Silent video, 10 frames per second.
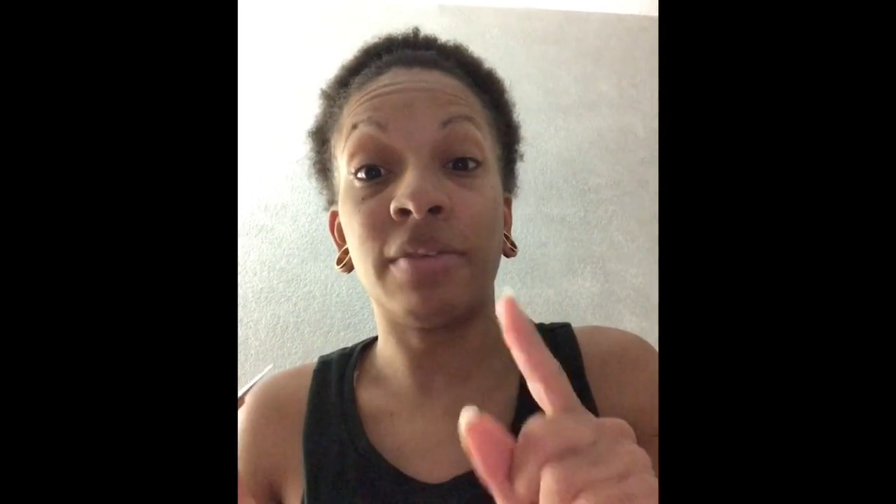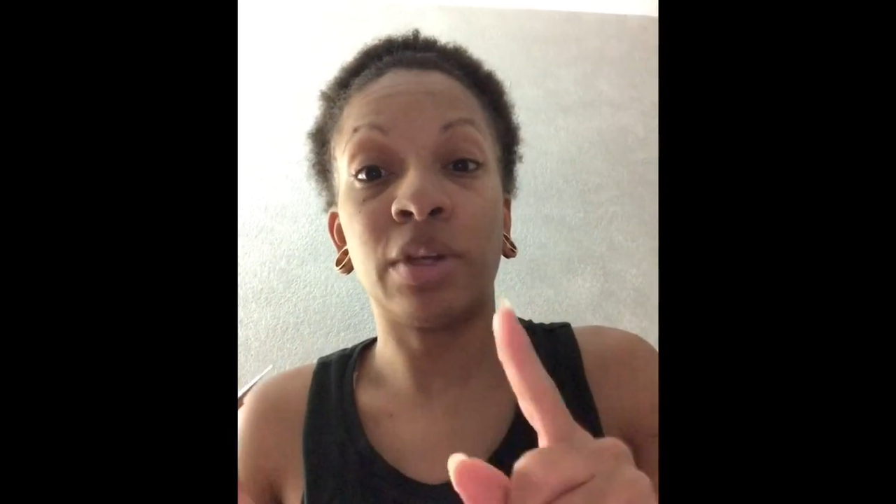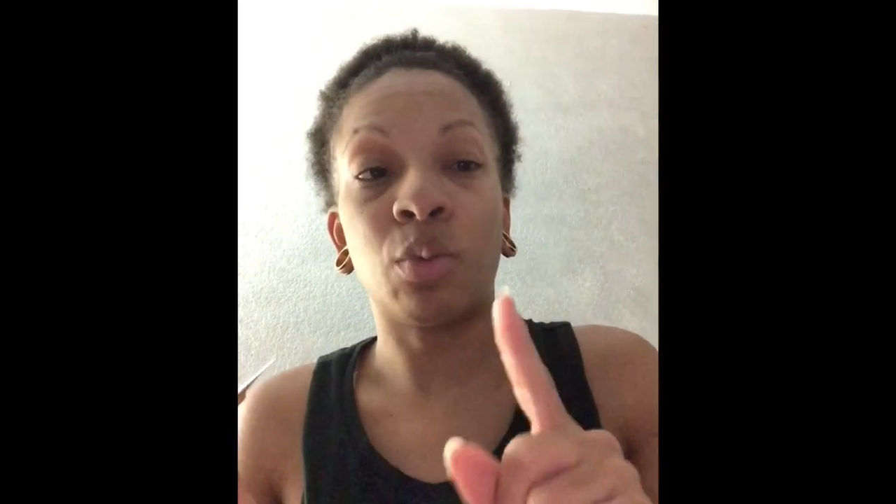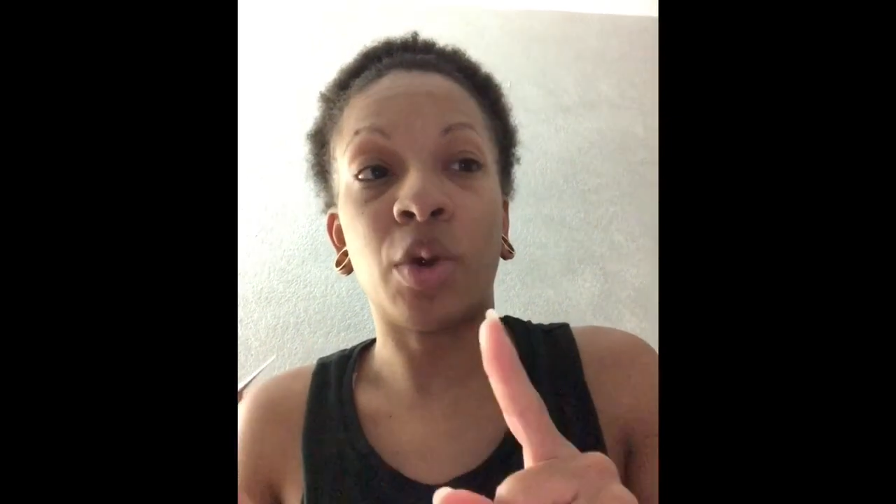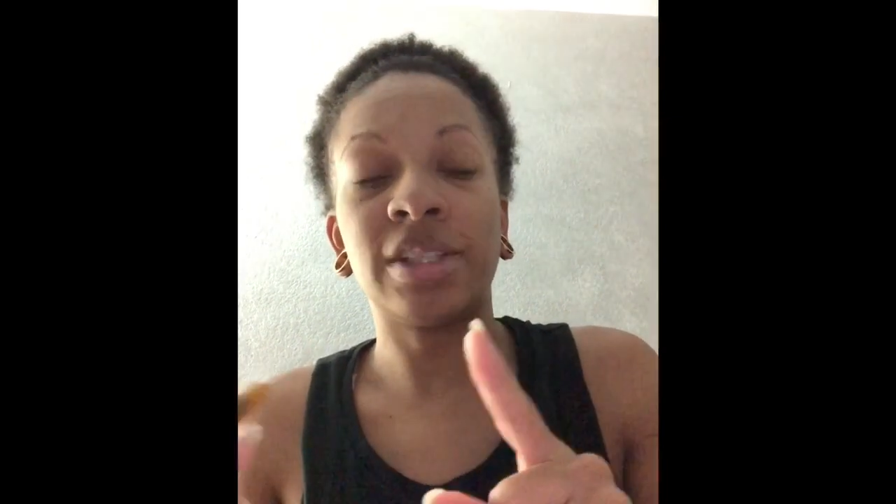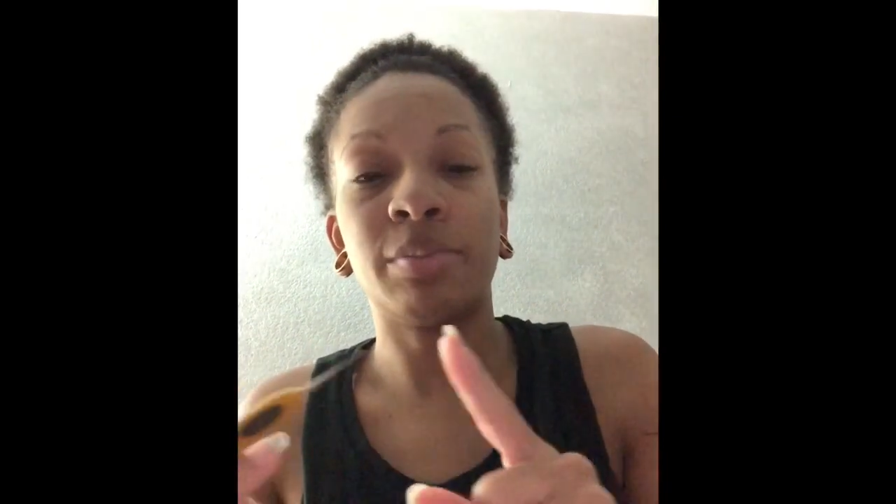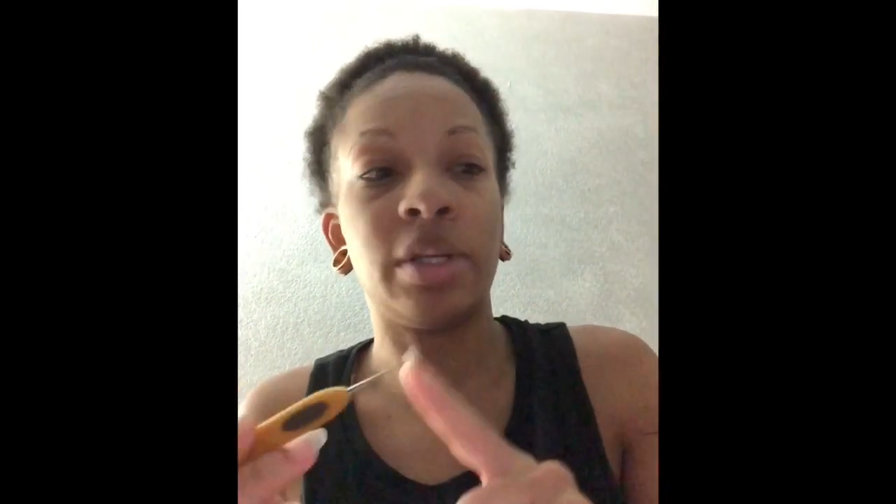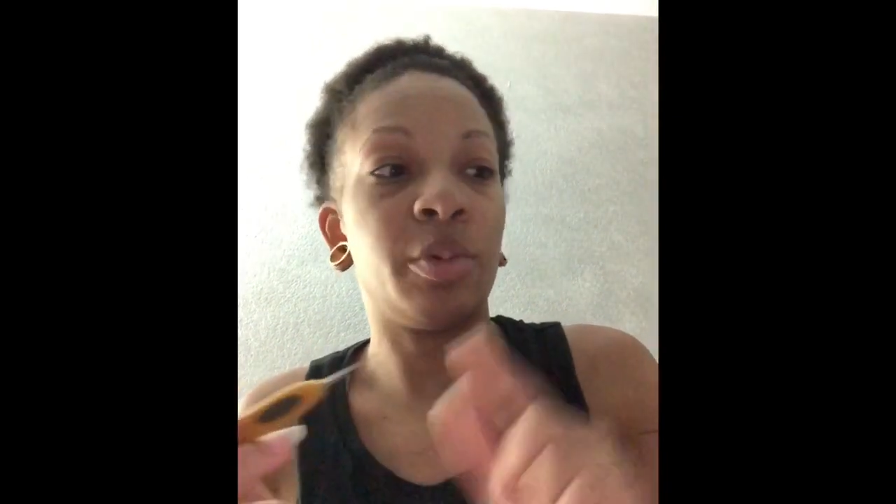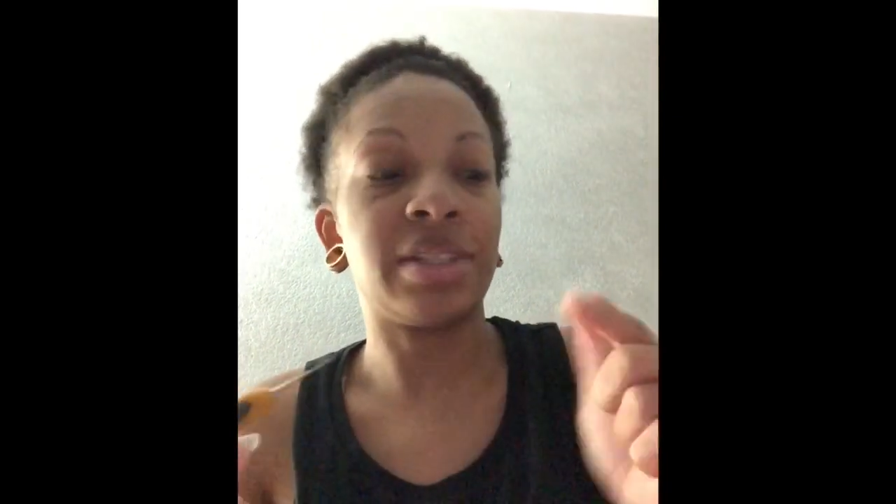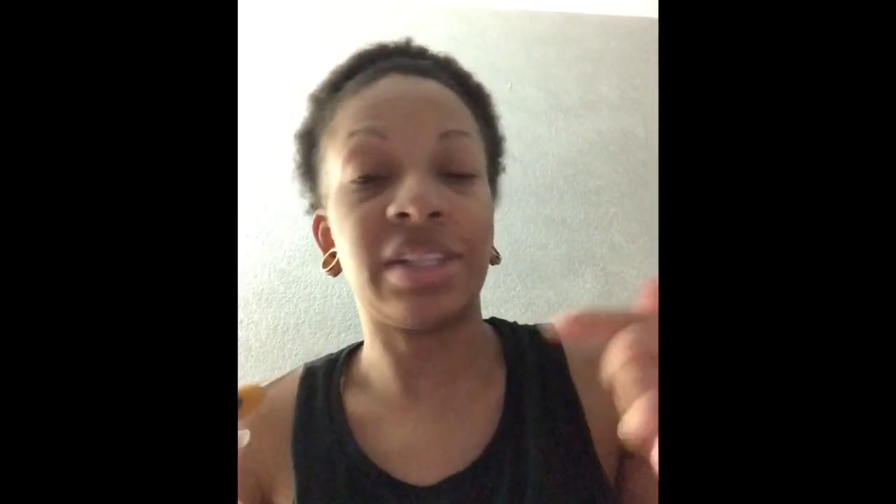
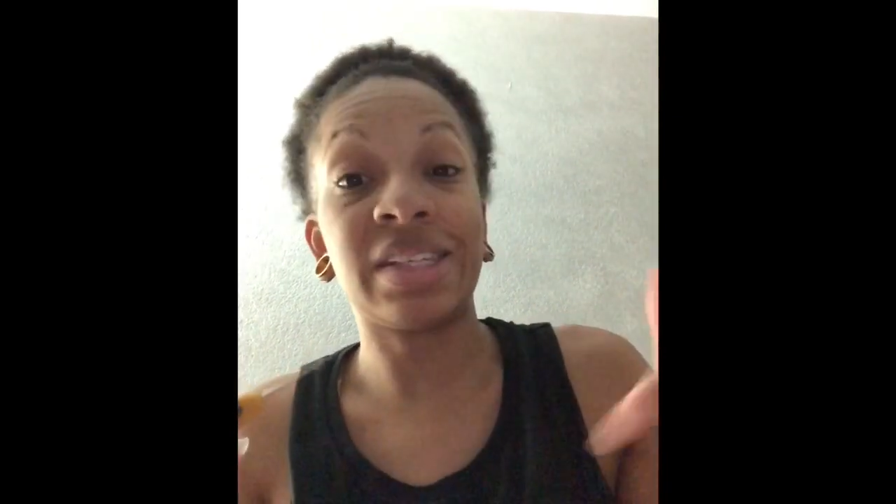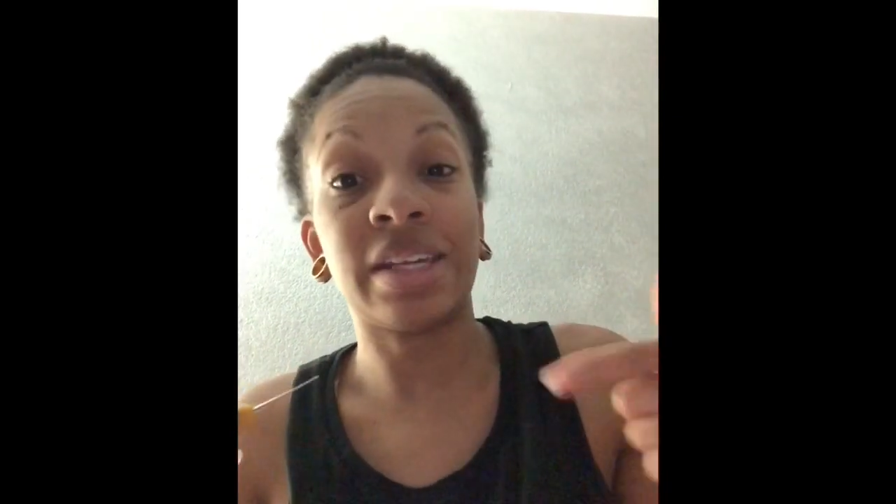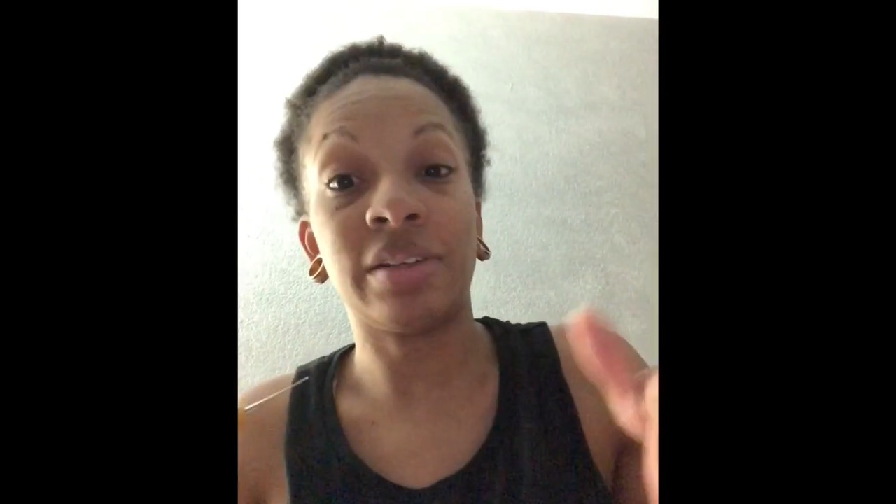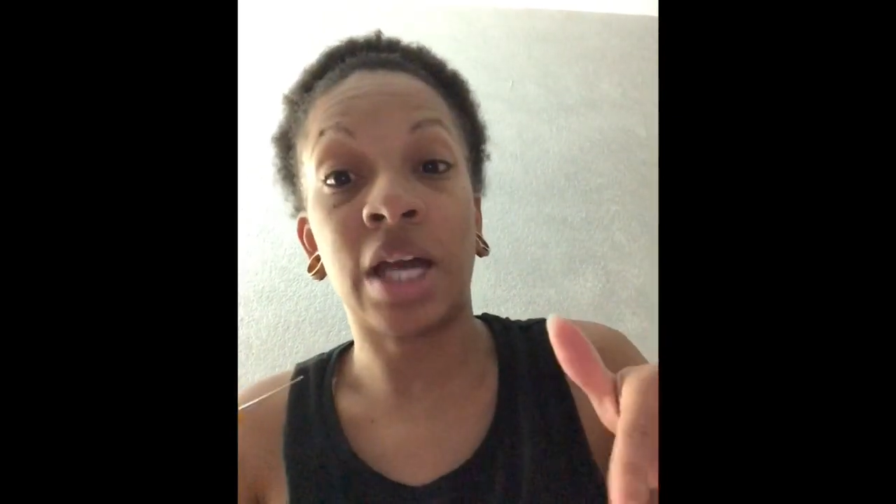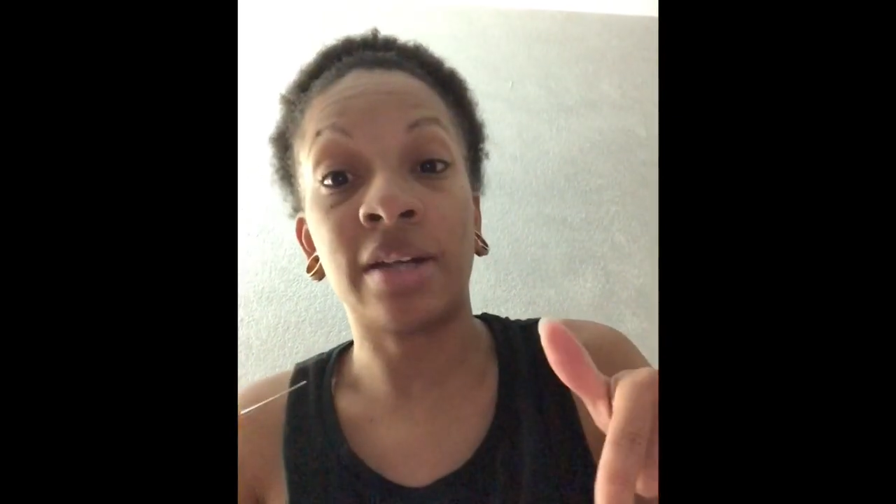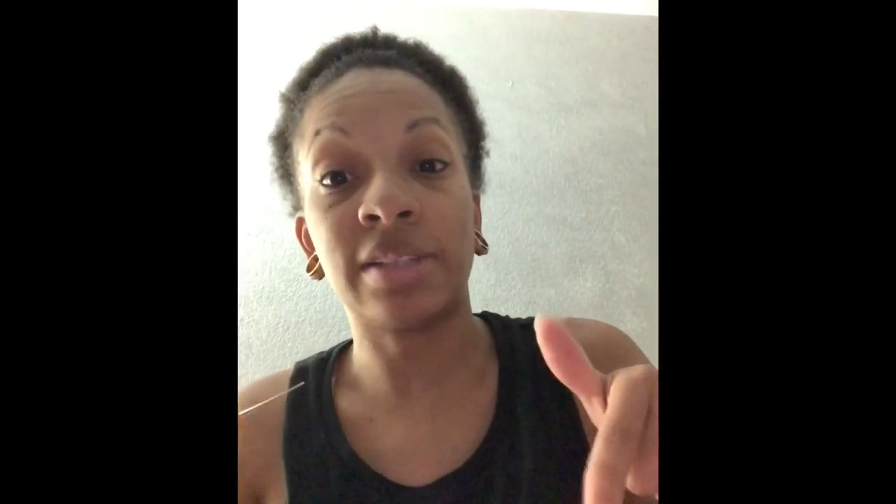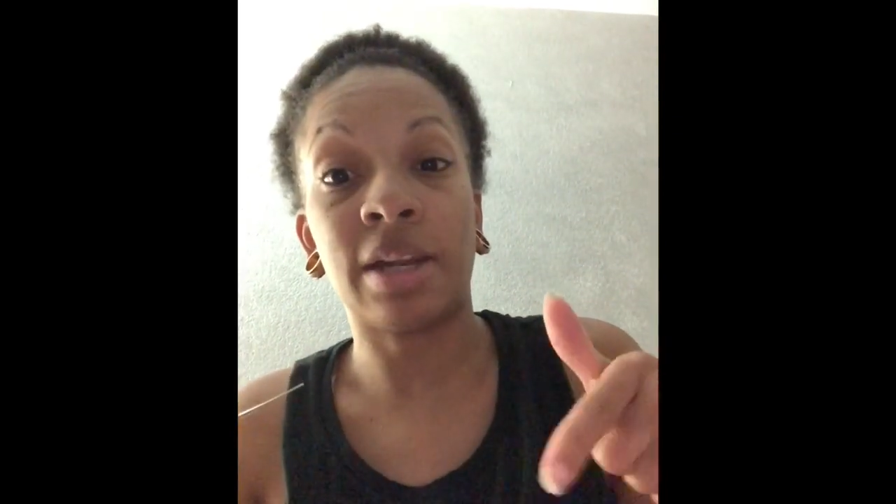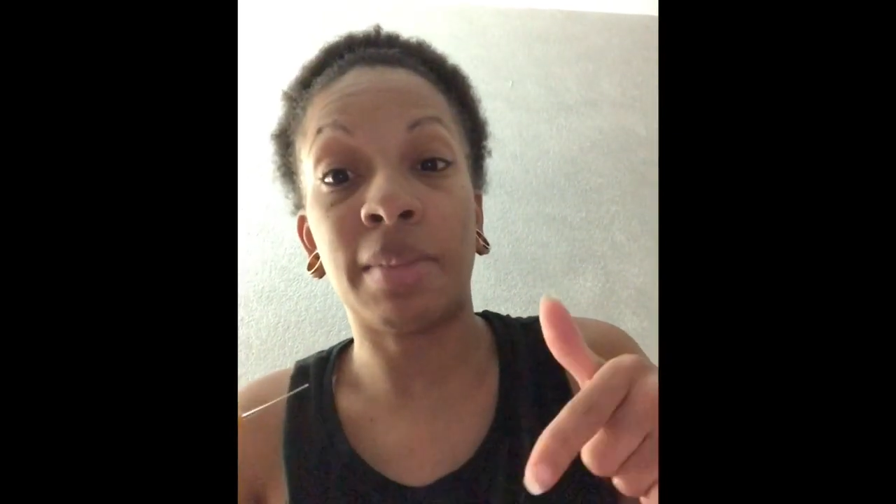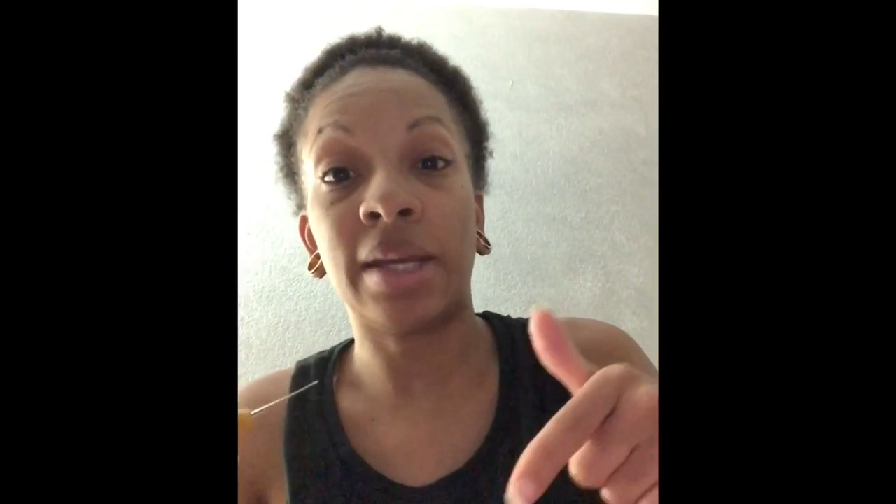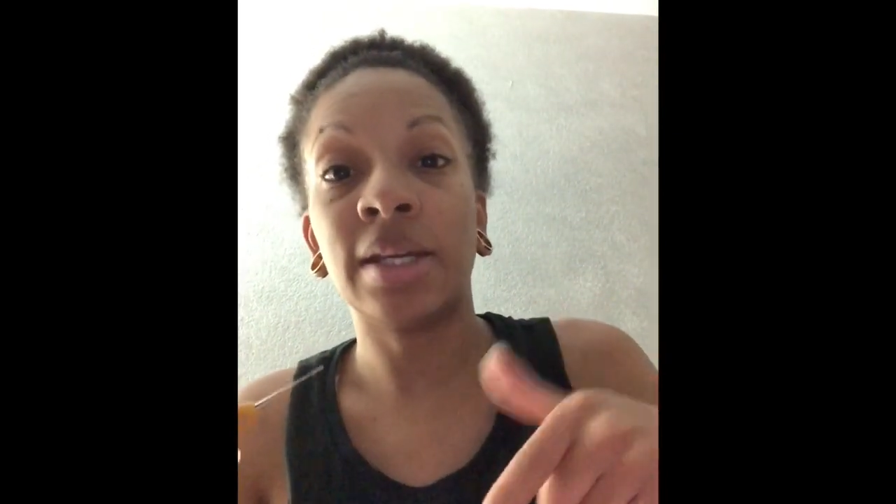joining the Ryder
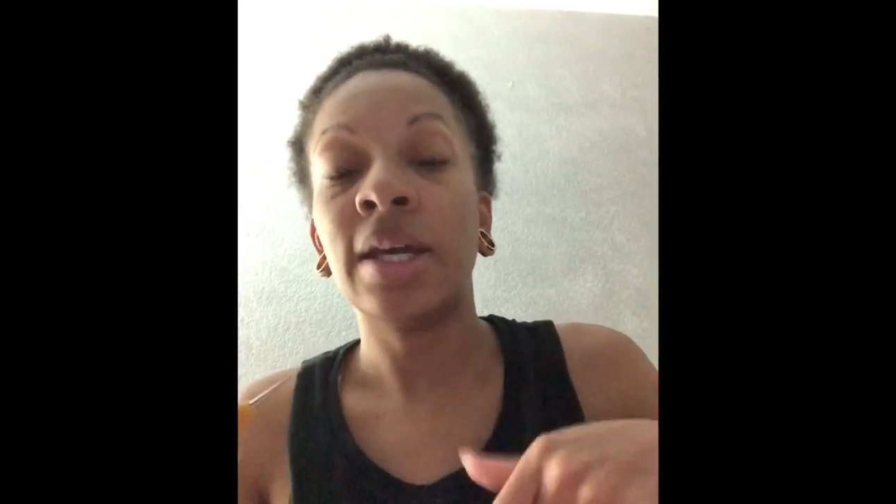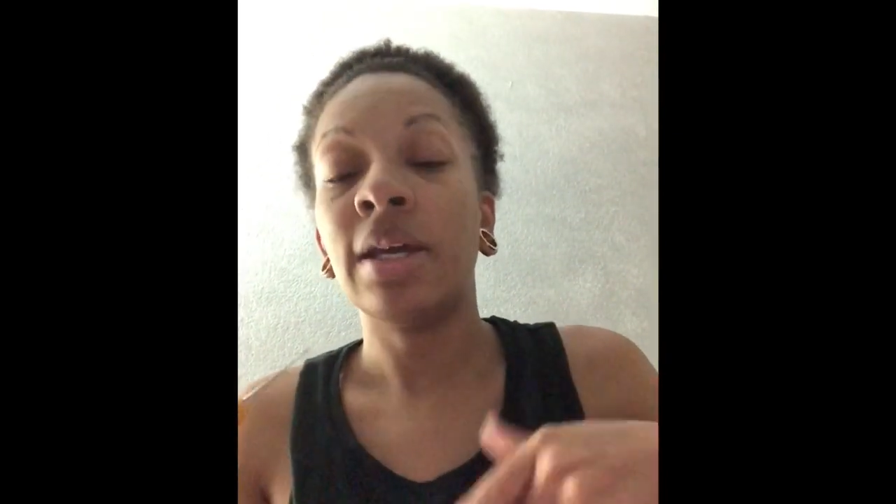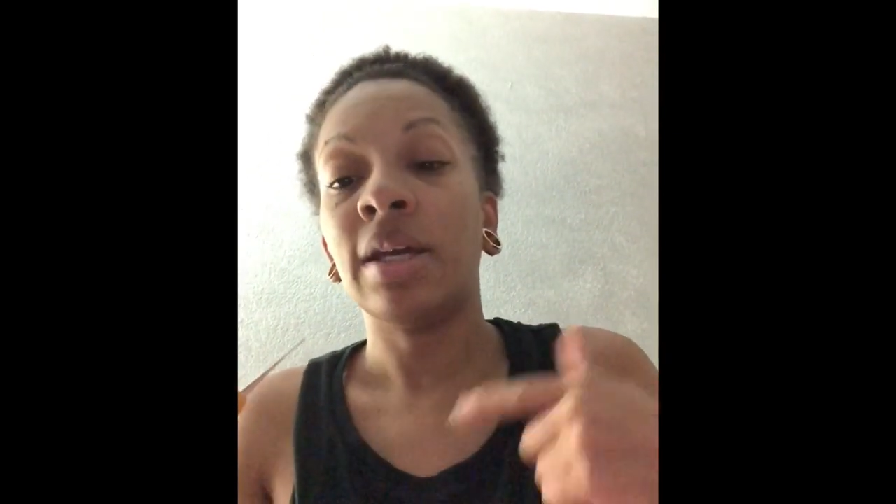family.